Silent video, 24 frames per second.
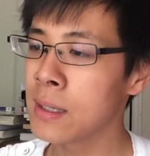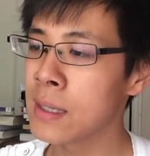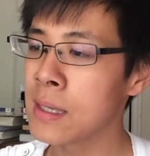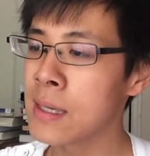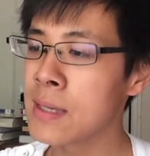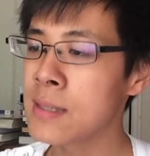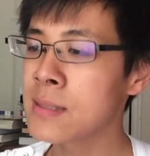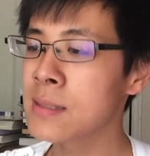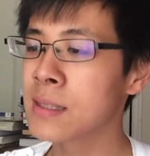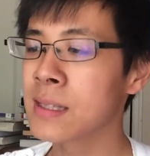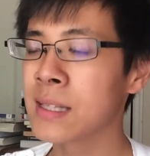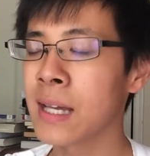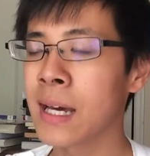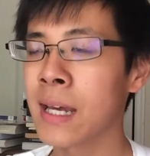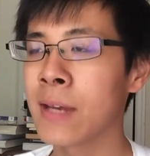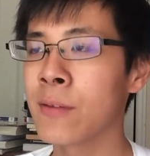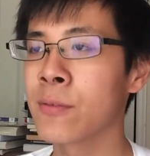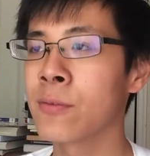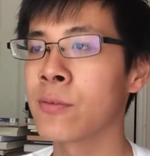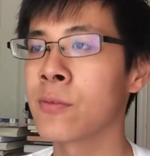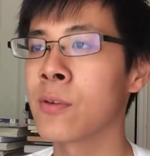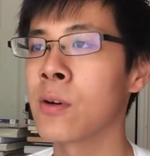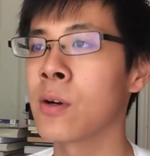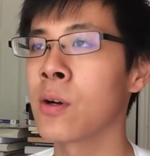his
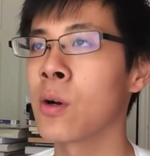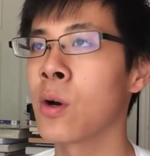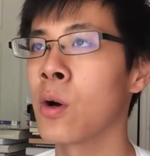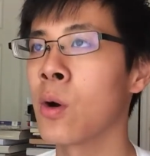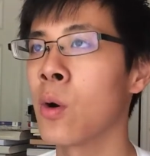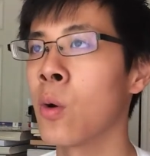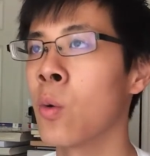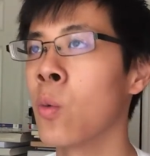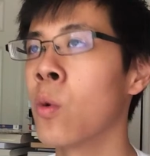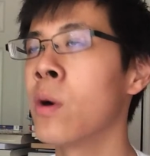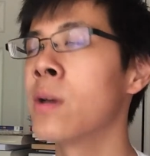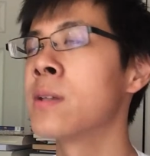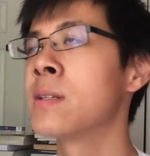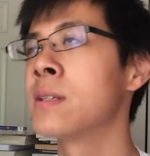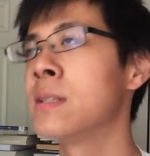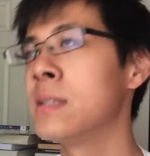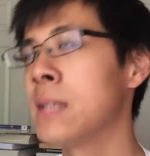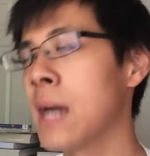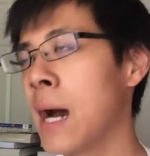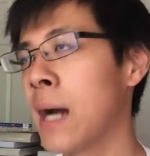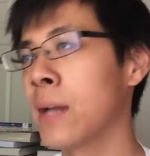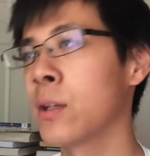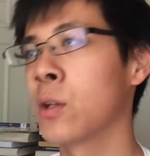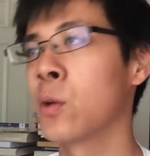life was
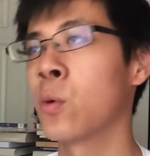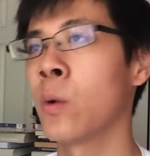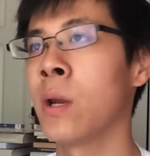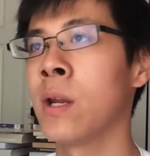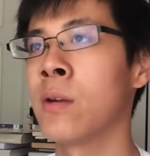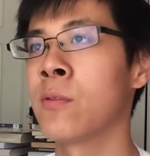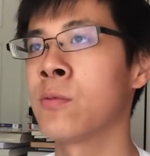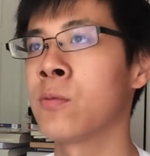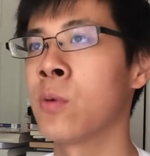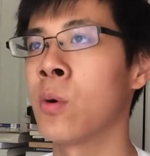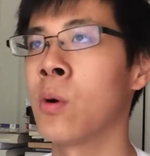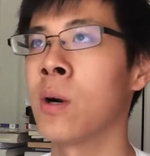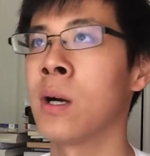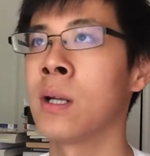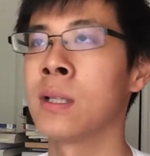not great for